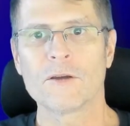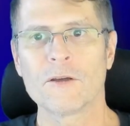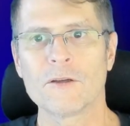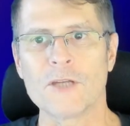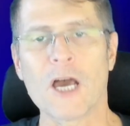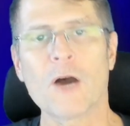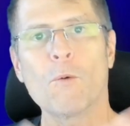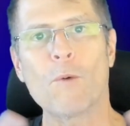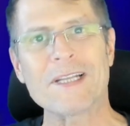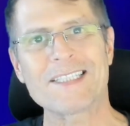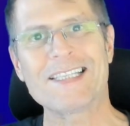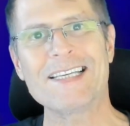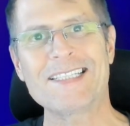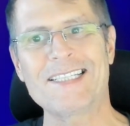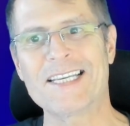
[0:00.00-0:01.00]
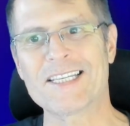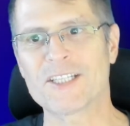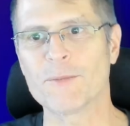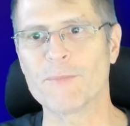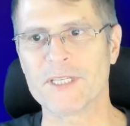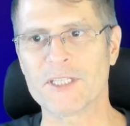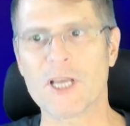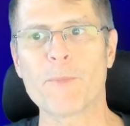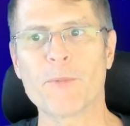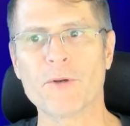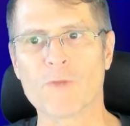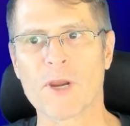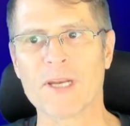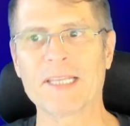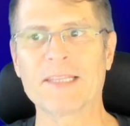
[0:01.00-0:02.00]
Now, once this system is up and
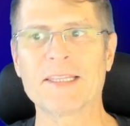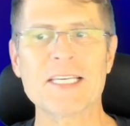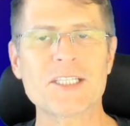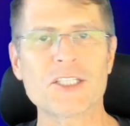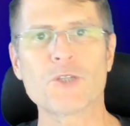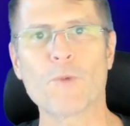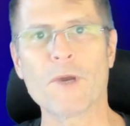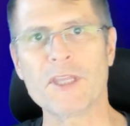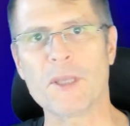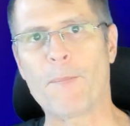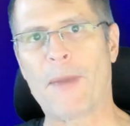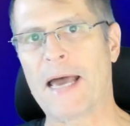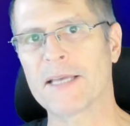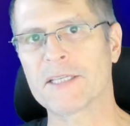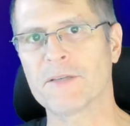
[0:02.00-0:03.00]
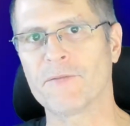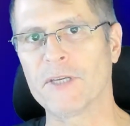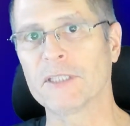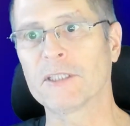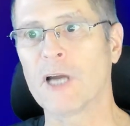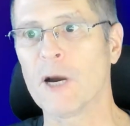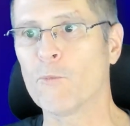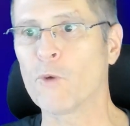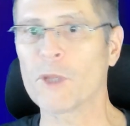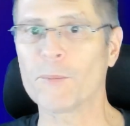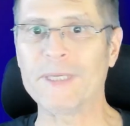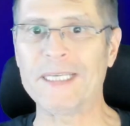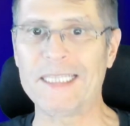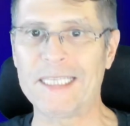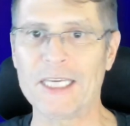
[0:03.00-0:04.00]
running, this is when the passive income will
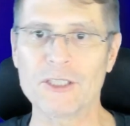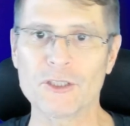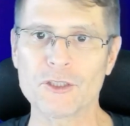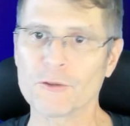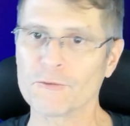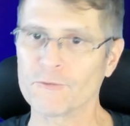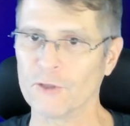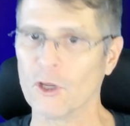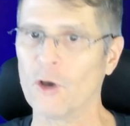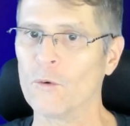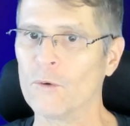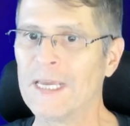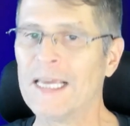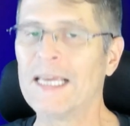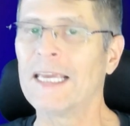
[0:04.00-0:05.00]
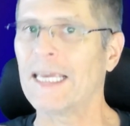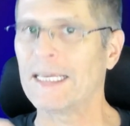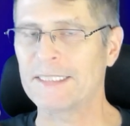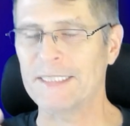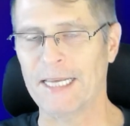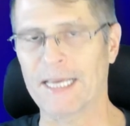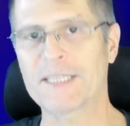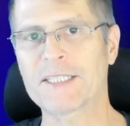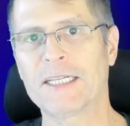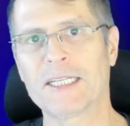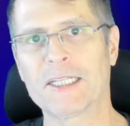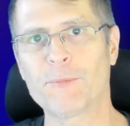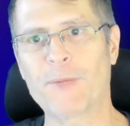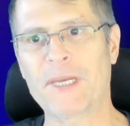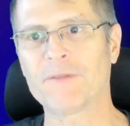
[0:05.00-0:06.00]
begin to flow. It takes a little
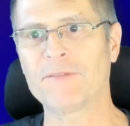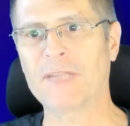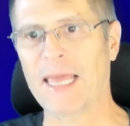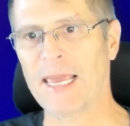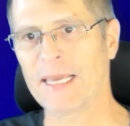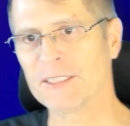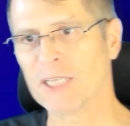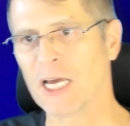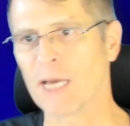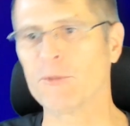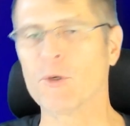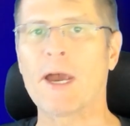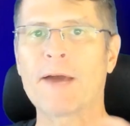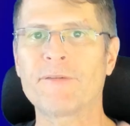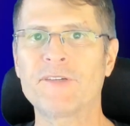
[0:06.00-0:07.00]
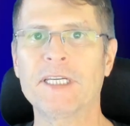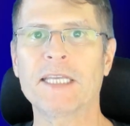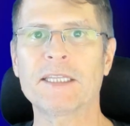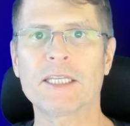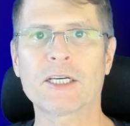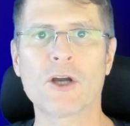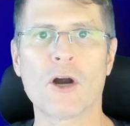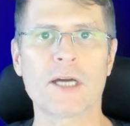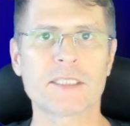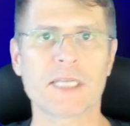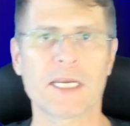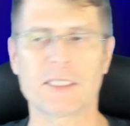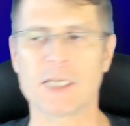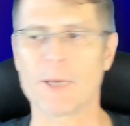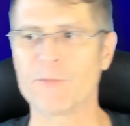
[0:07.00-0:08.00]
bit of lag time. You have to get the
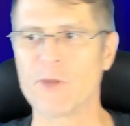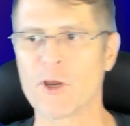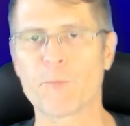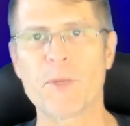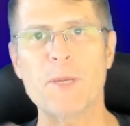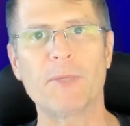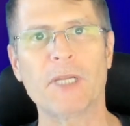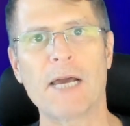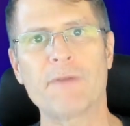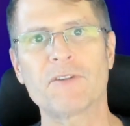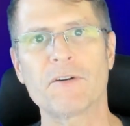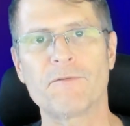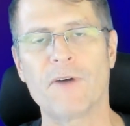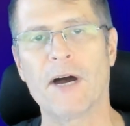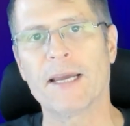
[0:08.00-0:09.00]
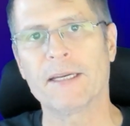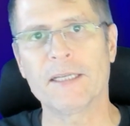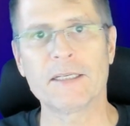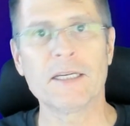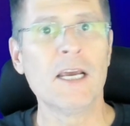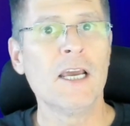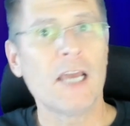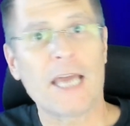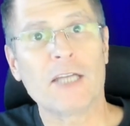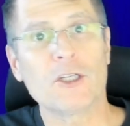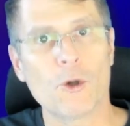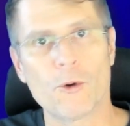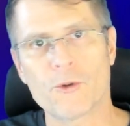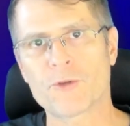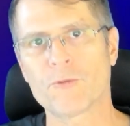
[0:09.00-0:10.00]
content up there. People have to find it and
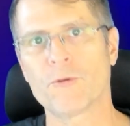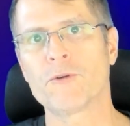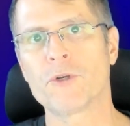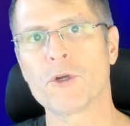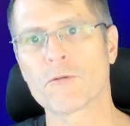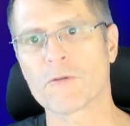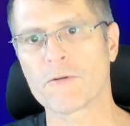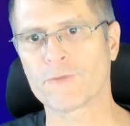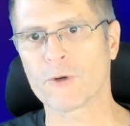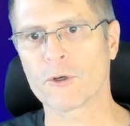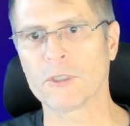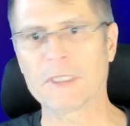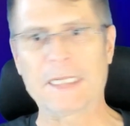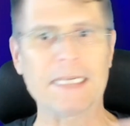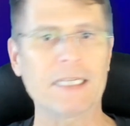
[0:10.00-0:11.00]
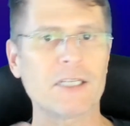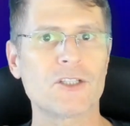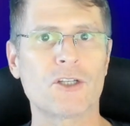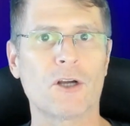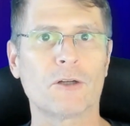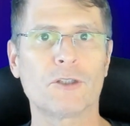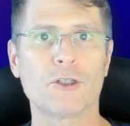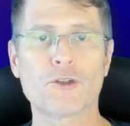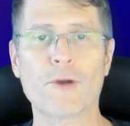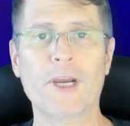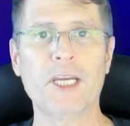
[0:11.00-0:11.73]
go through your referral link and start to trade